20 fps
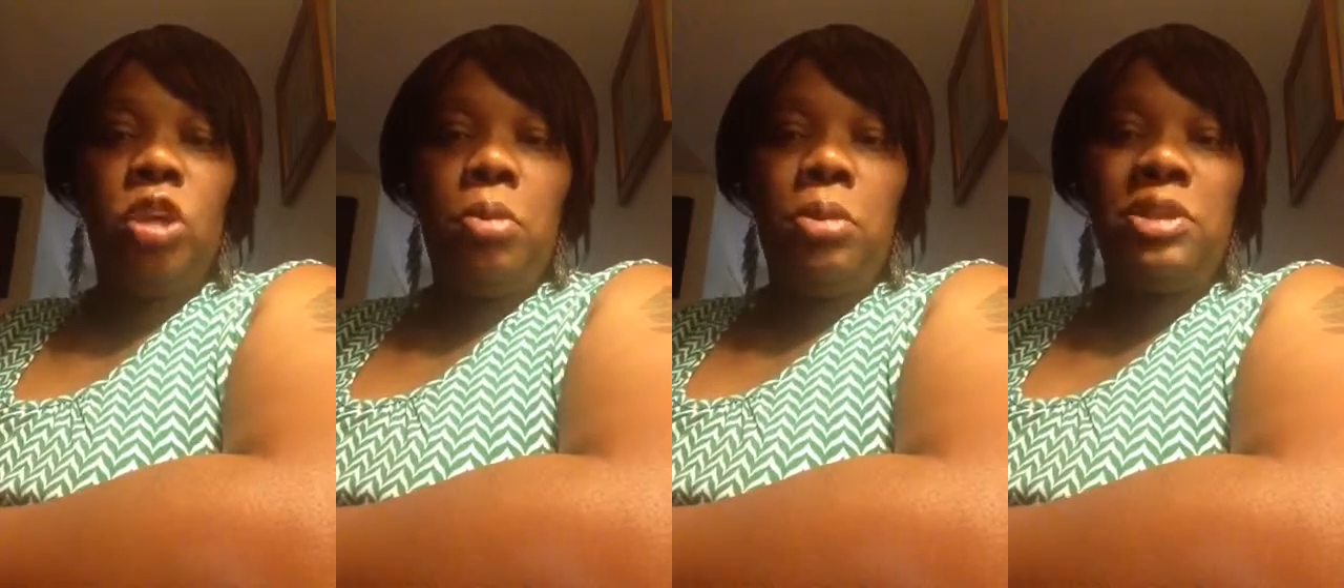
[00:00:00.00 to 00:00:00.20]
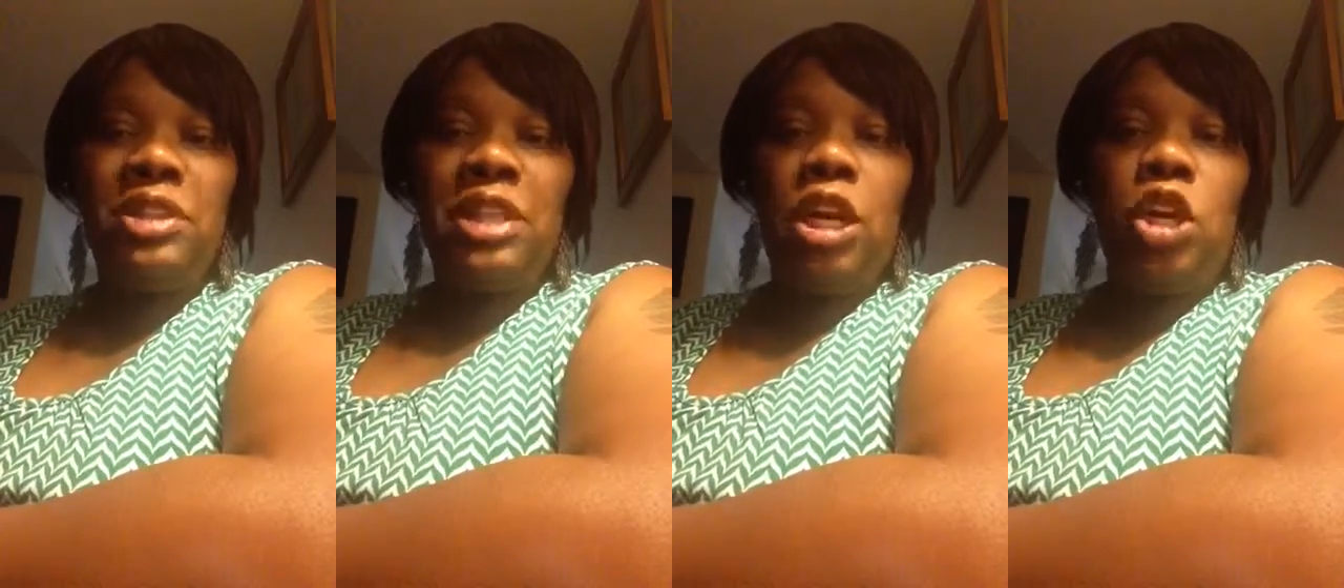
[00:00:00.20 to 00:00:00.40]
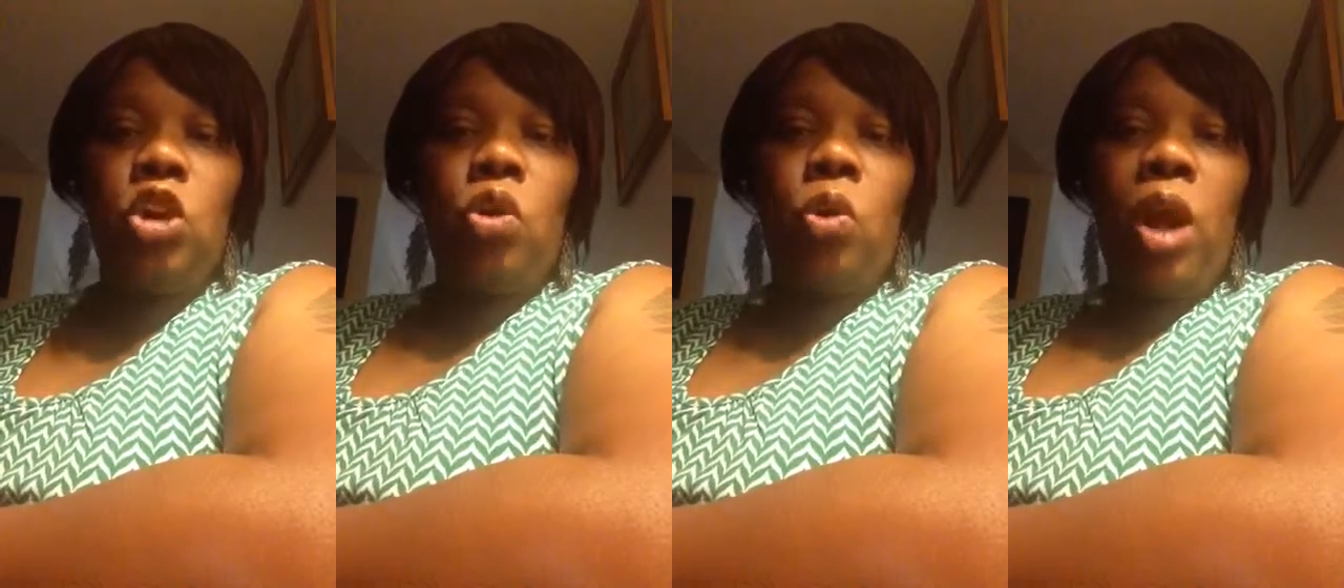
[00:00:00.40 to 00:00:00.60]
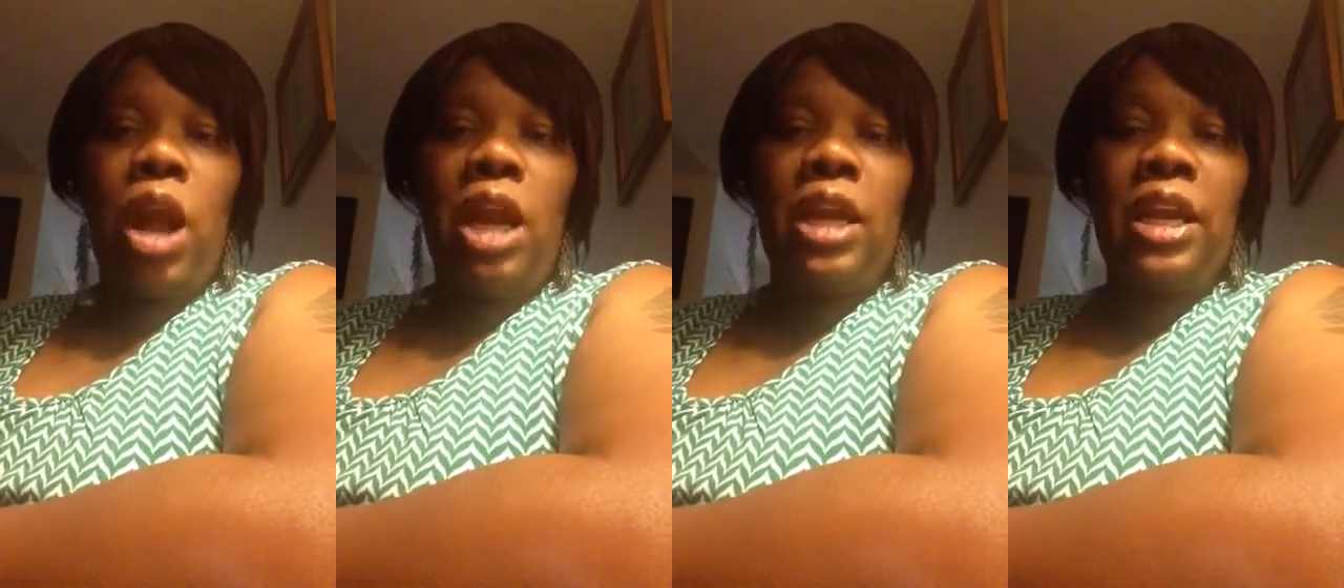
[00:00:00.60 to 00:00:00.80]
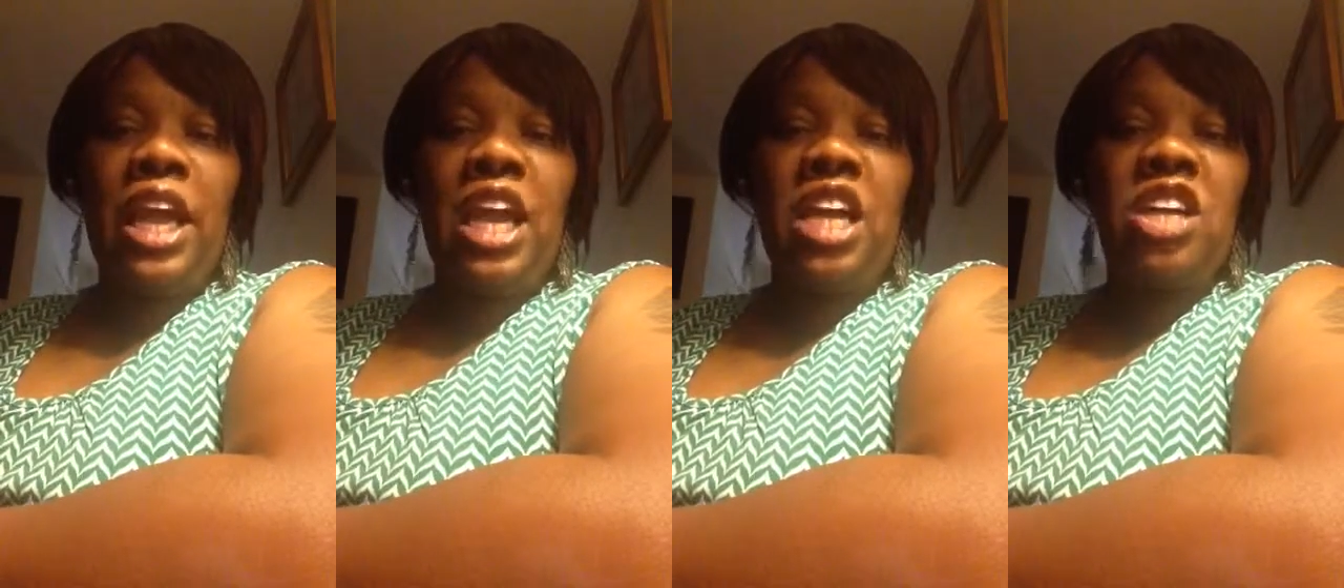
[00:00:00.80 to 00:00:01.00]
Because I
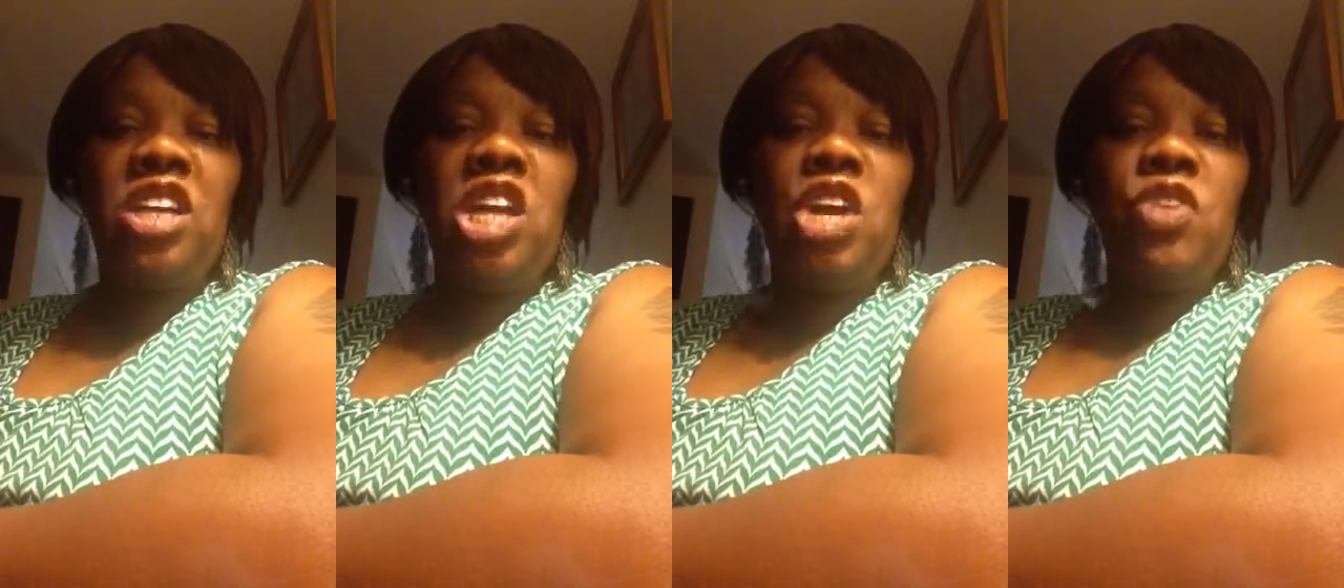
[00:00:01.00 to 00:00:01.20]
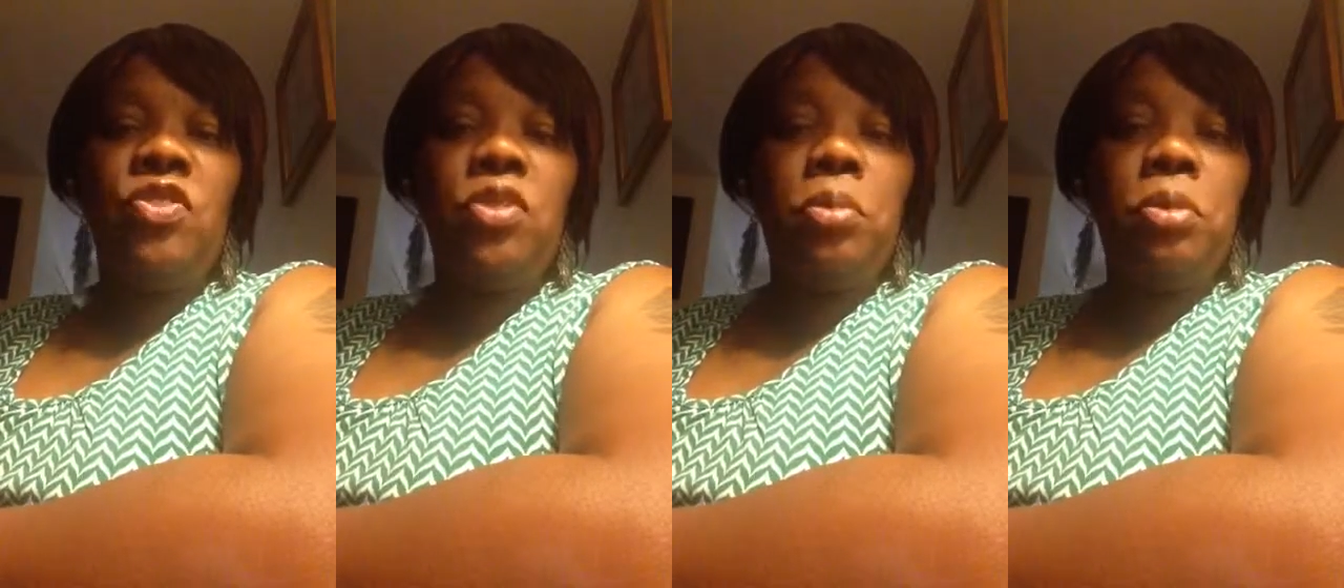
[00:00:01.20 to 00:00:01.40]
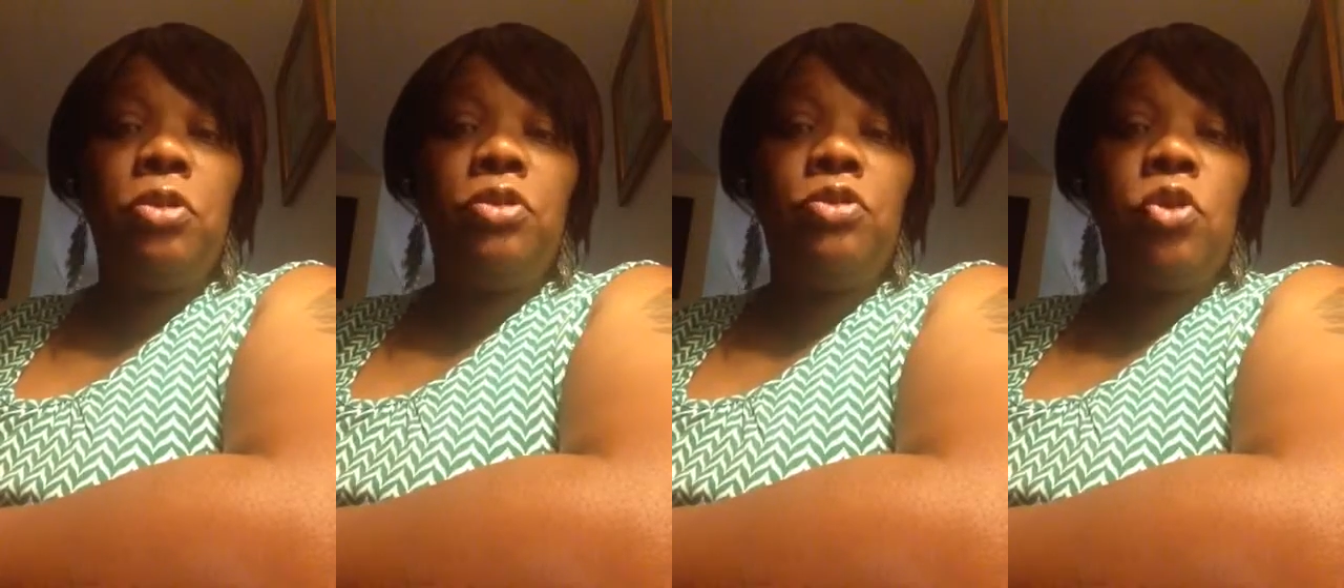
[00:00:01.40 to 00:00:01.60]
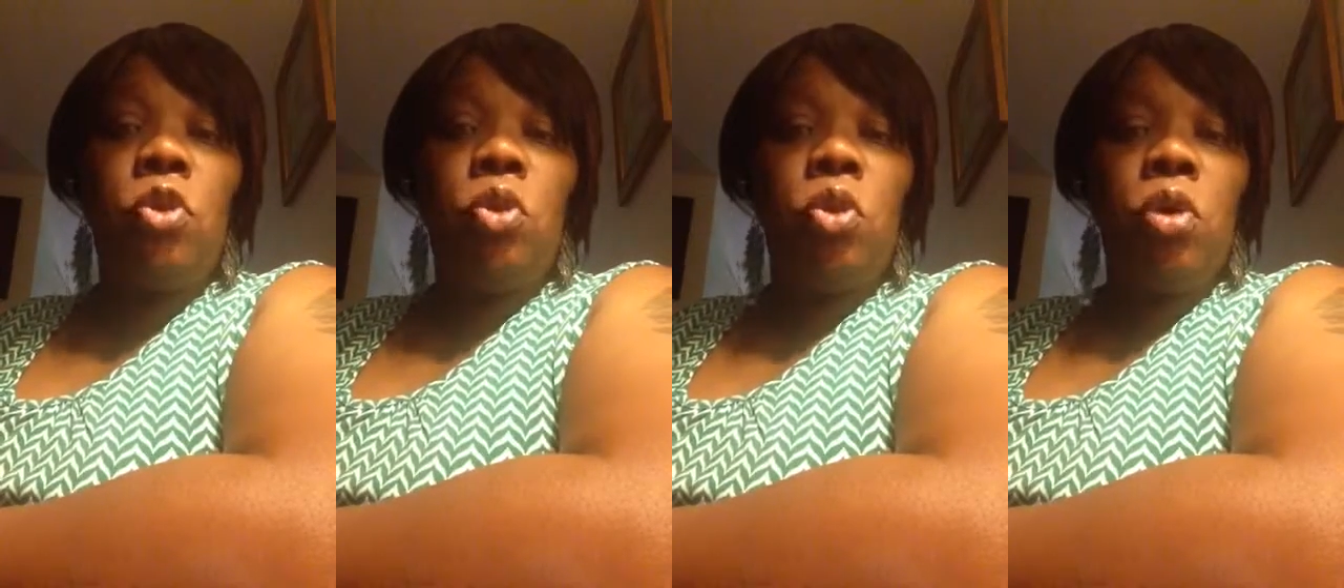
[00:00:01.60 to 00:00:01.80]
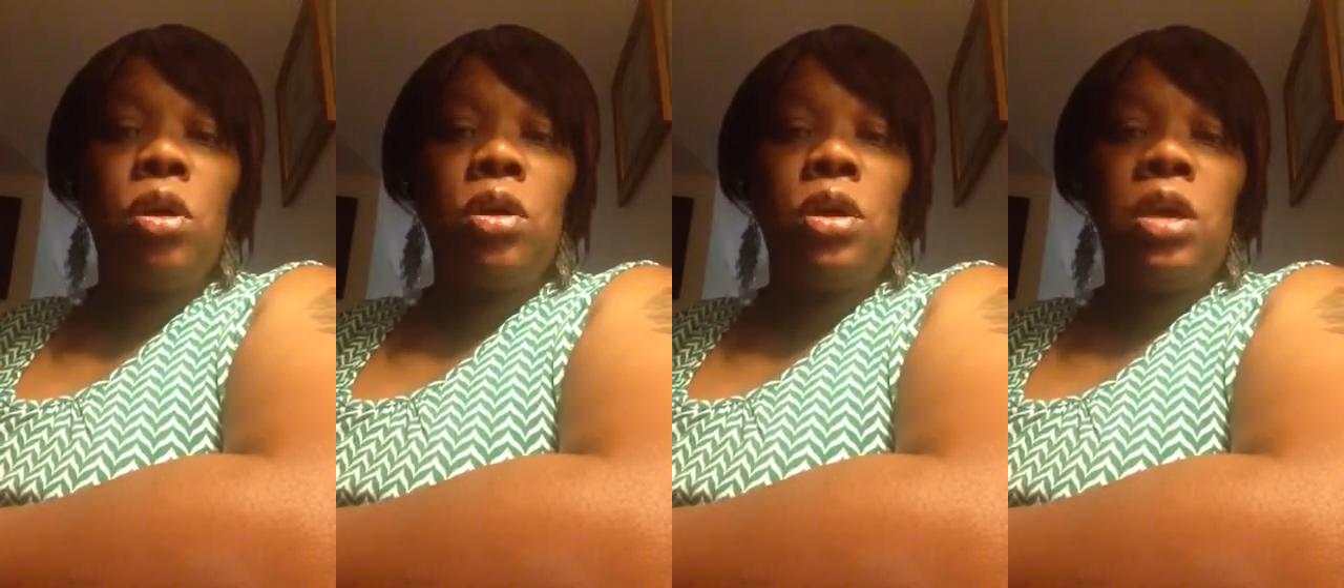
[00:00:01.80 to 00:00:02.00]
cried like never
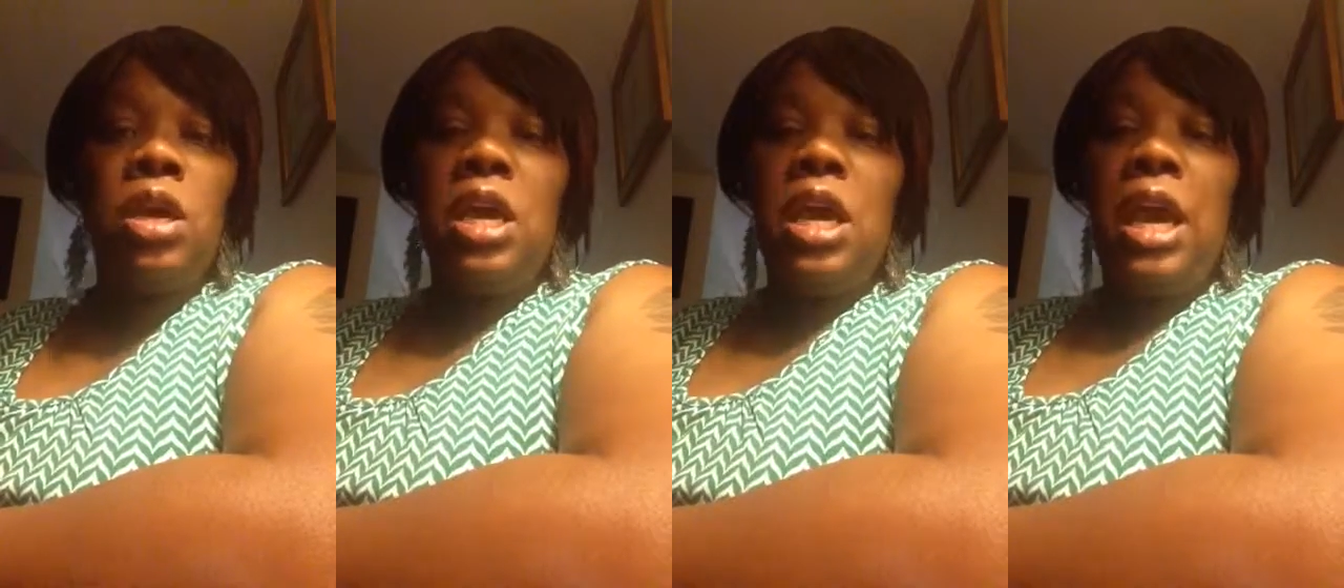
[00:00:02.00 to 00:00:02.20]
before.